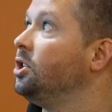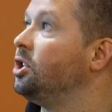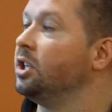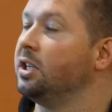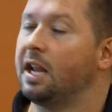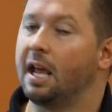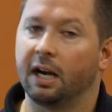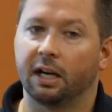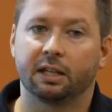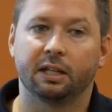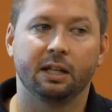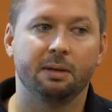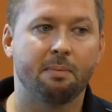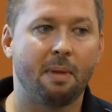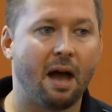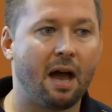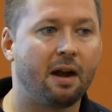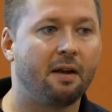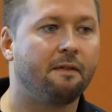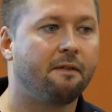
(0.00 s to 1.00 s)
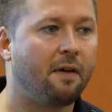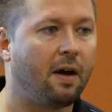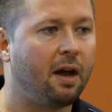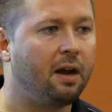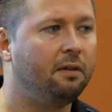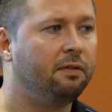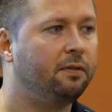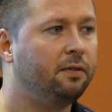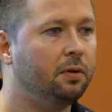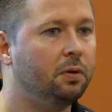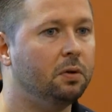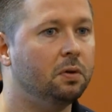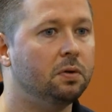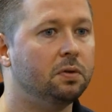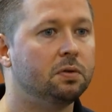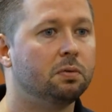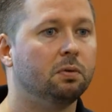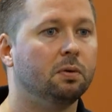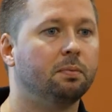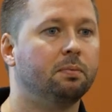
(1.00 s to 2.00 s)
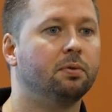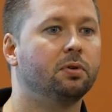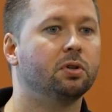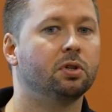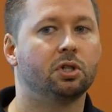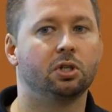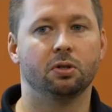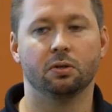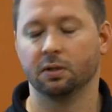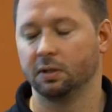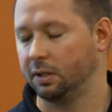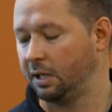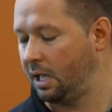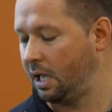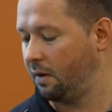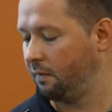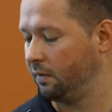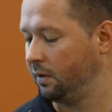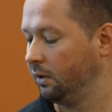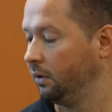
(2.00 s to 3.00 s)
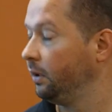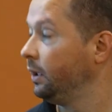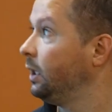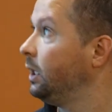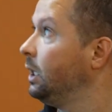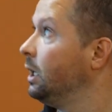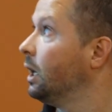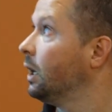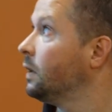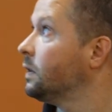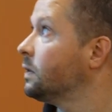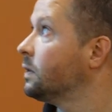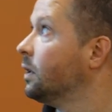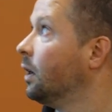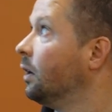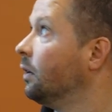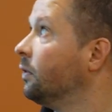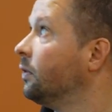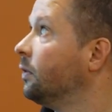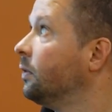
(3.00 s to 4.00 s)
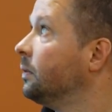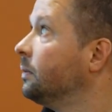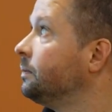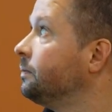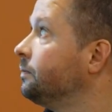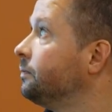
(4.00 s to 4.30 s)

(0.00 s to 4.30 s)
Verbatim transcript: genetically modified foods will push you into having the leaky gut stuff.